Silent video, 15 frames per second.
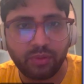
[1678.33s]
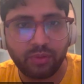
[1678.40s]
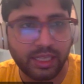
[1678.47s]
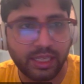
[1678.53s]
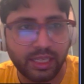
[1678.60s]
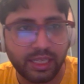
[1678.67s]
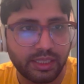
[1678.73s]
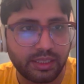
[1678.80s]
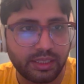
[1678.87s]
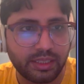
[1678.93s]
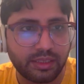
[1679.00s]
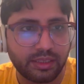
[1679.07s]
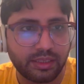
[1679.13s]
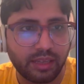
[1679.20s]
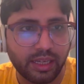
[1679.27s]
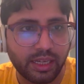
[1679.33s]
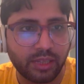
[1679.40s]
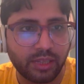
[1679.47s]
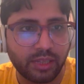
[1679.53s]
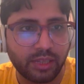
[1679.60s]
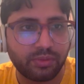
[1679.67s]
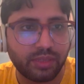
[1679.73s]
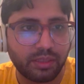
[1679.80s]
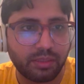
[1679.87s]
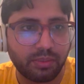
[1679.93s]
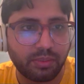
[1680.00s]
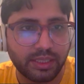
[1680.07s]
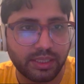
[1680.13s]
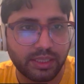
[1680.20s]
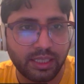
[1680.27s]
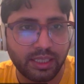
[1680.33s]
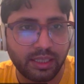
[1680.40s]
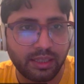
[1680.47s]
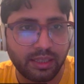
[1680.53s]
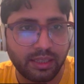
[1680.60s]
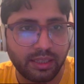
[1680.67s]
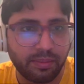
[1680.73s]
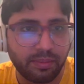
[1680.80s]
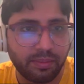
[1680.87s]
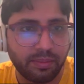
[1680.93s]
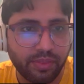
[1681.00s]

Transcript: I can do is I can do further processing.